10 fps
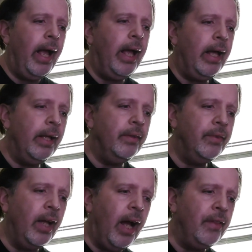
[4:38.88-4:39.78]

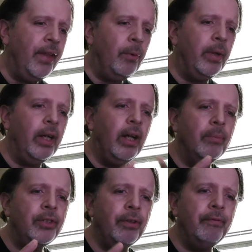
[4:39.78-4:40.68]
And I think when it
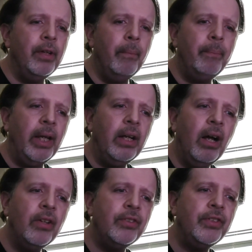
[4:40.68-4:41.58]
comes to film,
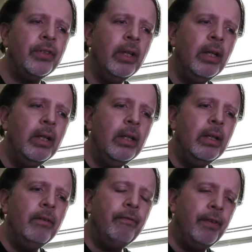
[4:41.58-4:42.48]
because
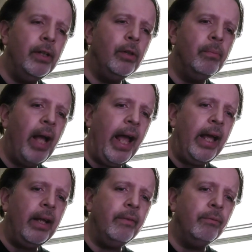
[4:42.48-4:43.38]
film
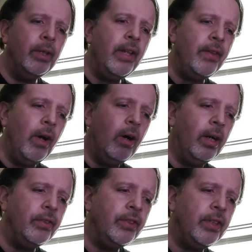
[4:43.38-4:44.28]
and really the
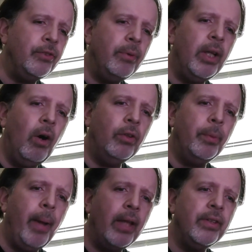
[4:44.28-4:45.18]
arts is really all
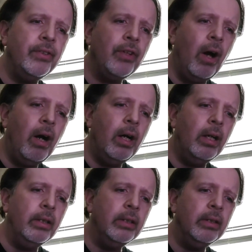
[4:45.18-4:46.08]
dependent
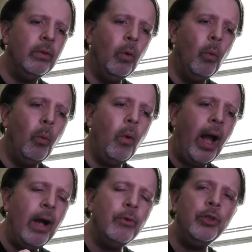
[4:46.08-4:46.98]
on
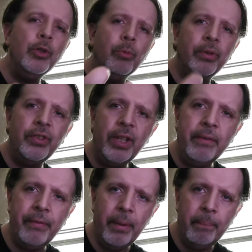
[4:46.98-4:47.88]
how you
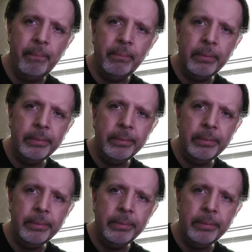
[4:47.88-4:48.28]
receive them.